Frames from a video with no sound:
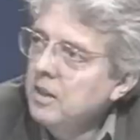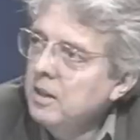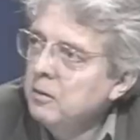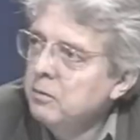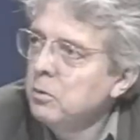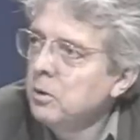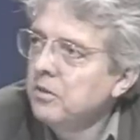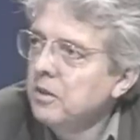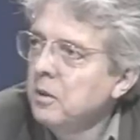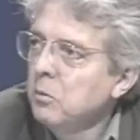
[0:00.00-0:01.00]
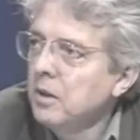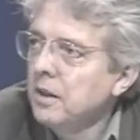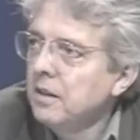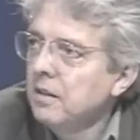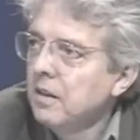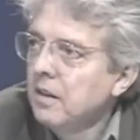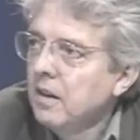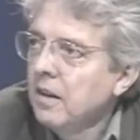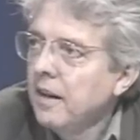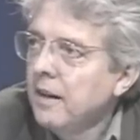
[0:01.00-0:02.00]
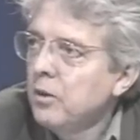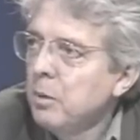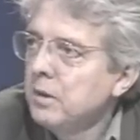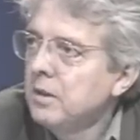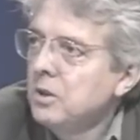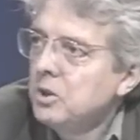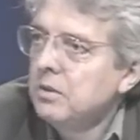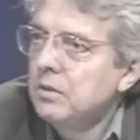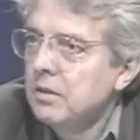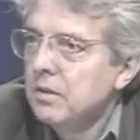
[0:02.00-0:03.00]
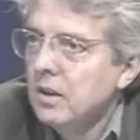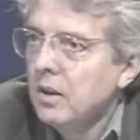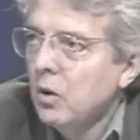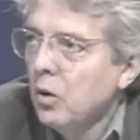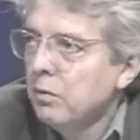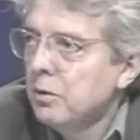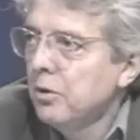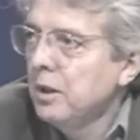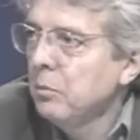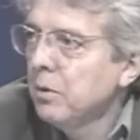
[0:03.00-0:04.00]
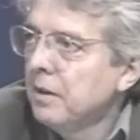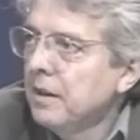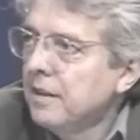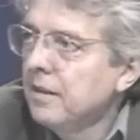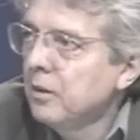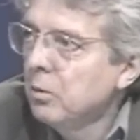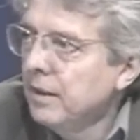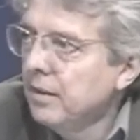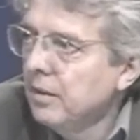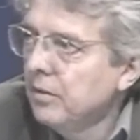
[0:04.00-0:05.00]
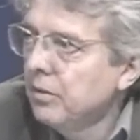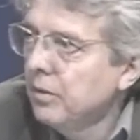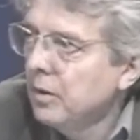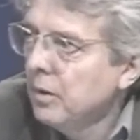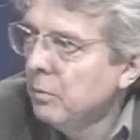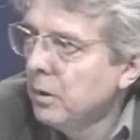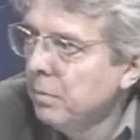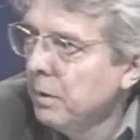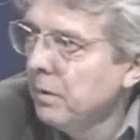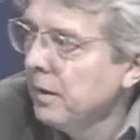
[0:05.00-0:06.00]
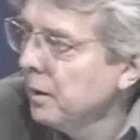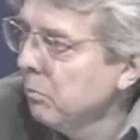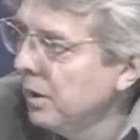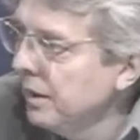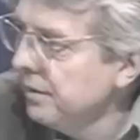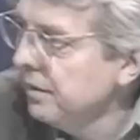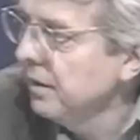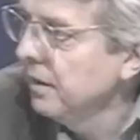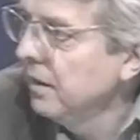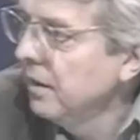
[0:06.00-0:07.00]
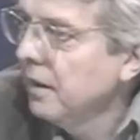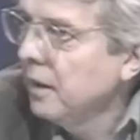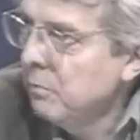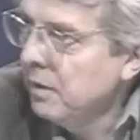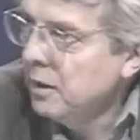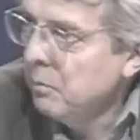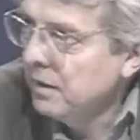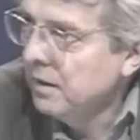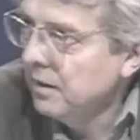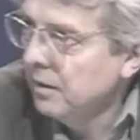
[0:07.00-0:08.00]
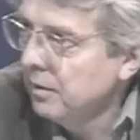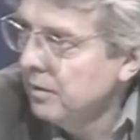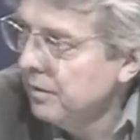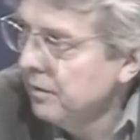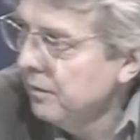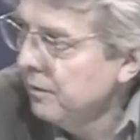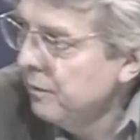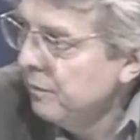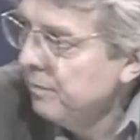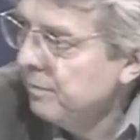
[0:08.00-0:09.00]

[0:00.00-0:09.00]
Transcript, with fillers: that itself was, in a way, a repetition of a dream of the nineteen twenties among people like Brecht and Benjamin and others.